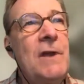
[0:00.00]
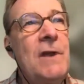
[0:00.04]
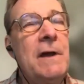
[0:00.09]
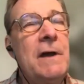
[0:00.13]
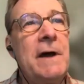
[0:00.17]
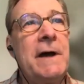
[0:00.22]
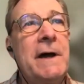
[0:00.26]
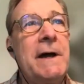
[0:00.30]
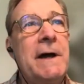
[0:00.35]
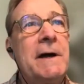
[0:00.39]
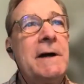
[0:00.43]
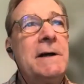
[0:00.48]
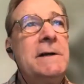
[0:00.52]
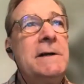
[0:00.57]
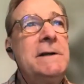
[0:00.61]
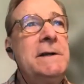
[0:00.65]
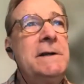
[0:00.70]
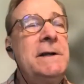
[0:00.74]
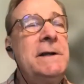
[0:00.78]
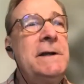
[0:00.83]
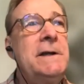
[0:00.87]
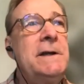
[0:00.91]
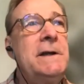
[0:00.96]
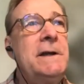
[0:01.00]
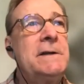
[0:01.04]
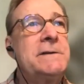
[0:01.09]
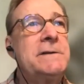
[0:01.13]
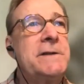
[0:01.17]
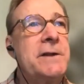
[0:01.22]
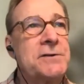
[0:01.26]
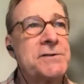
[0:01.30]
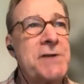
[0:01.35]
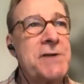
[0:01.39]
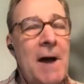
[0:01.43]
uh,
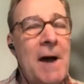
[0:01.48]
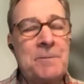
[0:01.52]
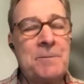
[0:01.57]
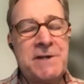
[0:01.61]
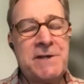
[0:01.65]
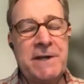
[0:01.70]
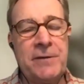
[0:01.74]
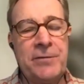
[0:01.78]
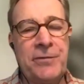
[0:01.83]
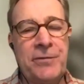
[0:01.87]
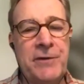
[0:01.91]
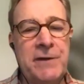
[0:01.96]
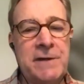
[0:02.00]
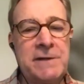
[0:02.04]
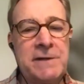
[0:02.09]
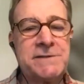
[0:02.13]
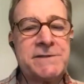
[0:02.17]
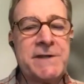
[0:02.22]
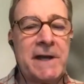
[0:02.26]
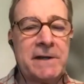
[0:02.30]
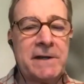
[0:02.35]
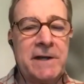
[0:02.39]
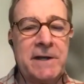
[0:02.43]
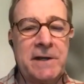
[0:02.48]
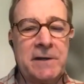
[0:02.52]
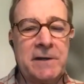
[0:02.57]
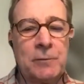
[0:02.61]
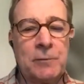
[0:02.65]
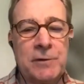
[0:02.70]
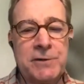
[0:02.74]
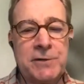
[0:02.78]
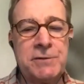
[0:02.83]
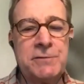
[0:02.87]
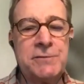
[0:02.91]
their top 10 things that can
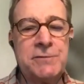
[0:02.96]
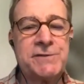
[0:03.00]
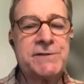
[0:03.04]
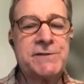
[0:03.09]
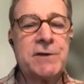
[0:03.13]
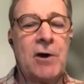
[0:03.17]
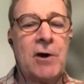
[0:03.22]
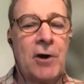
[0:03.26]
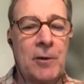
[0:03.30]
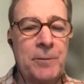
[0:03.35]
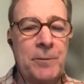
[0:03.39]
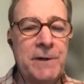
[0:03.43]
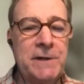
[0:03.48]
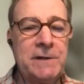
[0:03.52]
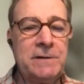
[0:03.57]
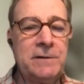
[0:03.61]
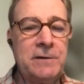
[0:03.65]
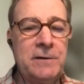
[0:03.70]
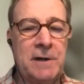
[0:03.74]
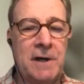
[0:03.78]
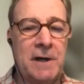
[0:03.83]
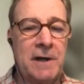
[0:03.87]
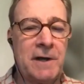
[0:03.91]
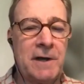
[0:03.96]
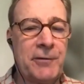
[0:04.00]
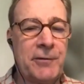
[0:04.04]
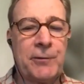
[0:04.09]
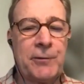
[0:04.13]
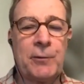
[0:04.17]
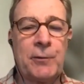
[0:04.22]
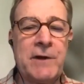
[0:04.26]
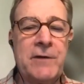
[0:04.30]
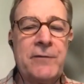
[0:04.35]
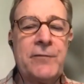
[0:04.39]
reduce carbon, uh,
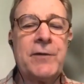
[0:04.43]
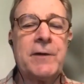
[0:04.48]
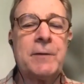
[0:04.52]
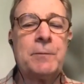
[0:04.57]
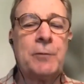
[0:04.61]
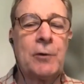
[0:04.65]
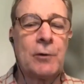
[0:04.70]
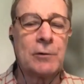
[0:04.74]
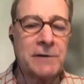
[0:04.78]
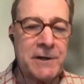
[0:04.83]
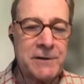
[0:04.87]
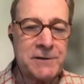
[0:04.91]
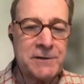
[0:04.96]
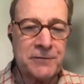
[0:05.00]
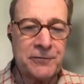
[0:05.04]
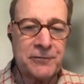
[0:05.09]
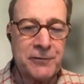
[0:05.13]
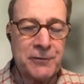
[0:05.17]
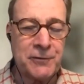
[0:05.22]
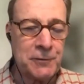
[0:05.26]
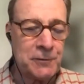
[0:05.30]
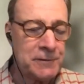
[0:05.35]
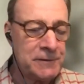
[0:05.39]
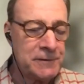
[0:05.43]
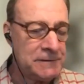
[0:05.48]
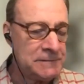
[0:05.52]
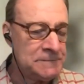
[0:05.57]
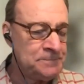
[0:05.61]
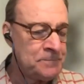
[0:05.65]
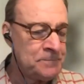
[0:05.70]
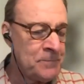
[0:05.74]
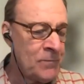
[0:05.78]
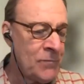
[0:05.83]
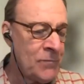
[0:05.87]
three of them relate to food.
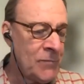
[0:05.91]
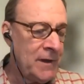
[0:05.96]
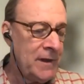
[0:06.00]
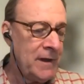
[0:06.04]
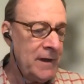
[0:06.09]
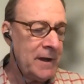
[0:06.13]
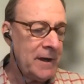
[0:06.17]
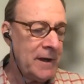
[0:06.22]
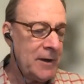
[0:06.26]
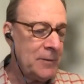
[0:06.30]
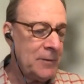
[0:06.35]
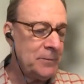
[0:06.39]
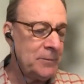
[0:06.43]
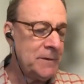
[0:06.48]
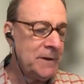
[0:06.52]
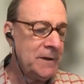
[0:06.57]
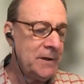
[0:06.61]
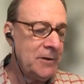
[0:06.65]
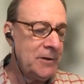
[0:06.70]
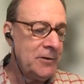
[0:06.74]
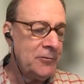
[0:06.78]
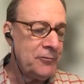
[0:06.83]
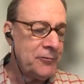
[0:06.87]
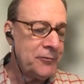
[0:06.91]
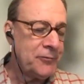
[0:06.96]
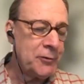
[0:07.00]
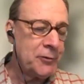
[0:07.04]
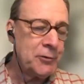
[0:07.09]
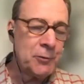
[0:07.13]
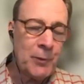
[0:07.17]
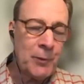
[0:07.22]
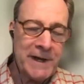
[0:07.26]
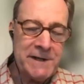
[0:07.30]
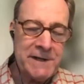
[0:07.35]
Mm-hmm. Um,
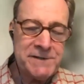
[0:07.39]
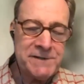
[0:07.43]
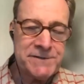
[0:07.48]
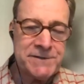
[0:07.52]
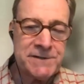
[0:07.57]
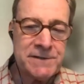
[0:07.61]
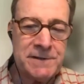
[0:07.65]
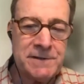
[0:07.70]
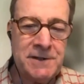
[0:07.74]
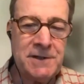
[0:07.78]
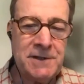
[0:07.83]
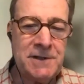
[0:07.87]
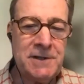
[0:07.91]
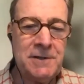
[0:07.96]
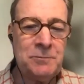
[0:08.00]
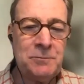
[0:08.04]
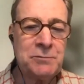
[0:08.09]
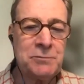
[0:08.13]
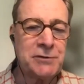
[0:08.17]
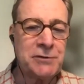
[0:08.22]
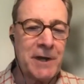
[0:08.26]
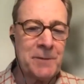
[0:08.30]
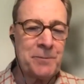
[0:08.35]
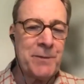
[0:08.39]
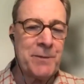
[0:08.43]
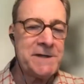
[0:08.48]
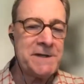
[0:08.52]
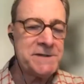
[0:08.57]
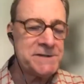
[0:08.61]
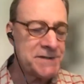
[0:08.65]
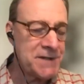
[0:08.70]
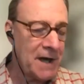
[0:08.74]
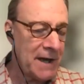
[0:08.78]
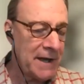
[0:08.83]
food waste,
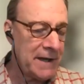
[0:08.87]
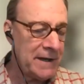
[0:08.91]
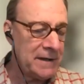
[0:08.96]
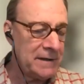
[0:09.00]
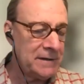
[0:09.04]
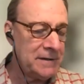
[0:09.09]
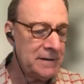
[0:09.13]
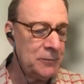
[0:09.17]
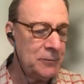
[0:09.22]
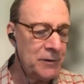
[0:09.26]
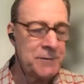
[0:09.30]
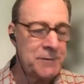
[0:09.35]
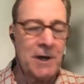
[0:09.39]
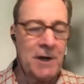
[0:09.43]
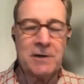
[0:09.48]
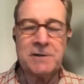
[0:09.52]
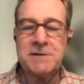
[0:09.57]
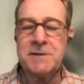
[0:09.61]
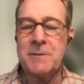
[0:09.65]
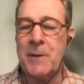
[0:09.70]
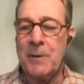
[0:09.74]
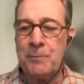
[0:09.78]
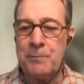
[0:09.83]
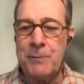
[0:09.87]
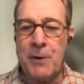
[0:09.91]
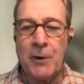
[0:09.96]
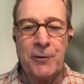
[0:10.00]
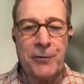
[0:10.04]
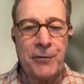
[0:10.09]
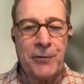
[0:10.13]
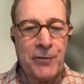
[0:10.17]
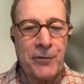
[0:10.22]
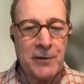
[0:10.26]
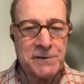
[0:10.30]
plant-based diet. We talked about
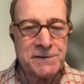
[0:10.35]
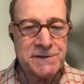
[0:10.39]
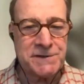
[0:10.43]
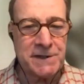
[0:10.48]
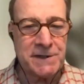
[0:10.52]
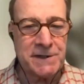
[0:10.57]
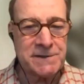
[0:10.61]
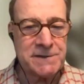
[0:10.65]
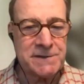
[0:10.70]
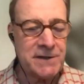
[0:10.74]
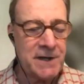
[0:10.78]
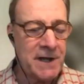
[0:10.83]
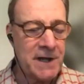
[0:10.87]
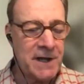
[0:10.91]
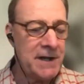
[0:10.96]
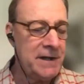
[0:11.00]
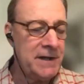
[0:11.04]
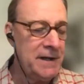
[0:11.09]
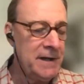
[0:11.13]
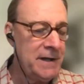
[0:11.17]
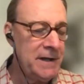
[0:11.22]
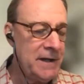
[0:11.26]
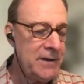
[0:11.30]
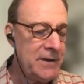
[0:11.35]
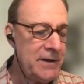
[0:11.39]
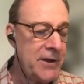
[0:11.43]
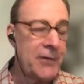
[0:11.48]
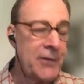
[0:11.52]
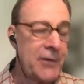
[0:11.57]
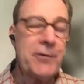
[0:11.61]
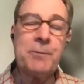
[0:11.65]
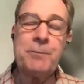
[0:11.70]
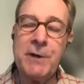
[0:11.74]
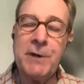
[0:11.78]
both of those things today. The
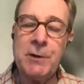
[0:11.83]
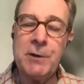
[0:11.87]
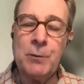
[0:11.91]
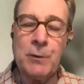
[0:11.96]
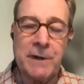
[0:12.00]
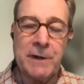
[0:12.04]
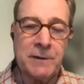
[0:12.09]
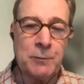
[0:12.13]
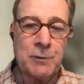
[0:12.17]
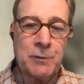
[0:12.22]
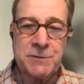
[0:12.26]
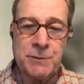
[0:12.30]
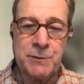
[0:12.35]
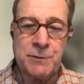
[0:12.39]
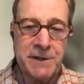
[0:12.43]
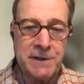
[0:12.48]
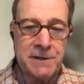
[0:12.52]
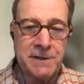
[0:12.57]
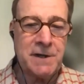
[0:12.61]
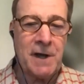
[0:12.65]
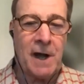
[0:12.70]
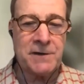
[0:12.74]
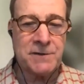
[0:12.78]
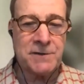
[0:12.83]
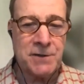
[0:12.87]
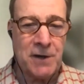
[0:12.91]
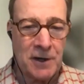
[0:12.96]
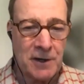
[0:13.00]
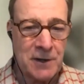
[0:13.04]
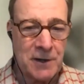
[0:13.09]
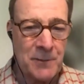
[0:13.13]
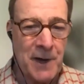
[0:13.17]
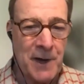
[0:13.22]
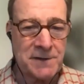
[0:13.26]
other big one, which we did not
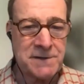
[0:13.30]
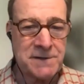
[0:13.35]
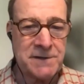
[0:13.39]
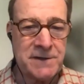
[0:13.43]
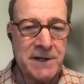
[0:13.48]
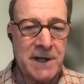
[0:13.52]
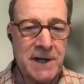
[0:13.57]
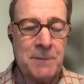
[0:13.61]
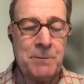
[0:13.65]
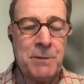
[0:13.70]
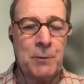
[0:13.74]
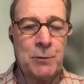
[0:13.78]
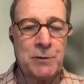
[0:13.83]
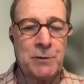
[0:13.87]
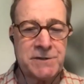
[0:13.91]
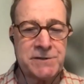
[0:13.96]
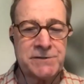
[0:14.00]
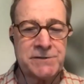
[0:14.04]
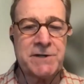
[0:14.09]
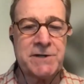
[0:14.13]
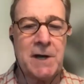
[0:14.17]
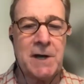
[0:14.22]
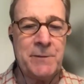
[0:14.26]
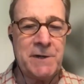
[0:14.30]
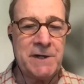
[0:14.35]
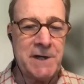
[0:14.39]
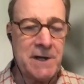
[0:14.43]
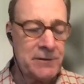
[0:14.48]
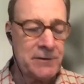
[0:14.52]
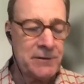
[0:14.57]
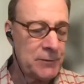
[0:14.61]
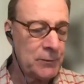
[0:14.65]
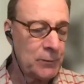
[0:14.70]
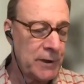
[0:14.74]
talk about today, but which is coming
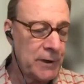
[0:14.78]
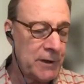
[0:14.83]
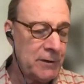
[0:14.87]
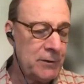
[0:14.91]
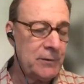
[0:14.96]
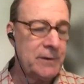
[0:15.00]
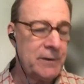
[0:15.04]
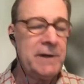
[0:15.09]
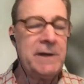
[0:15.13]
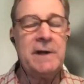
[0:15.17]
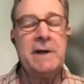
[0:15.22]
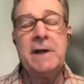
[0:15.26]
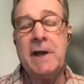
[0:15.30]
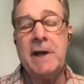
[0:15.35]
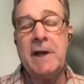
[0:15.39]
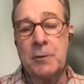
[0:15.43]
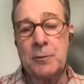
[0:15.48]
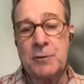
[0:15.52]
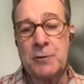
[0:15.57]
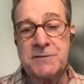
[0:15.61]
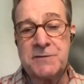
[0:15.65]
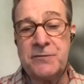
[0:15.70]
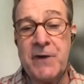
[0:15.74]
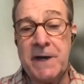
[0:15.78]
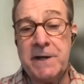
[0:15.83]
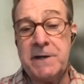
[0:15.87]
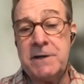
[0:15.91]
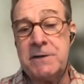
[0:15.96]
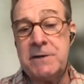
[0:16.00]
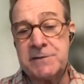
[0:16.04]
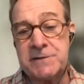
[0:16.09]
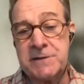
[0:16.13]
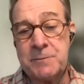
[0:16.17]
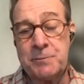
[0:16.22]
down the road and which
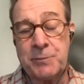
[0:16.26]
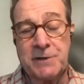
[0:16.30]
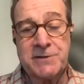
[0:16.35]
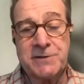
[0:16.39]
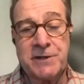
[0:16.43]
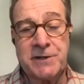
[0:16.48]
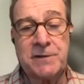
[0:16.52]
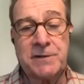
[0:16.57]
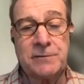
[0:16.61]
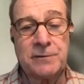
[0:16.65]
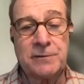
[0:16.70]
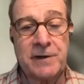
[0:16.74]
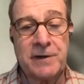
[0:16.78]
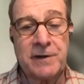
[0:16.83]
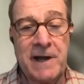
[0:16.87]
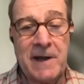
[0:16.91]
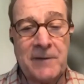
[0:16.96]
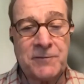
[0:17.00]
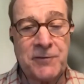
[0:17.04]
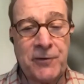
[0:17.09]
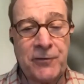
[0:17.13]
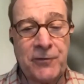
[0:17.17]
venues in particular are going to have to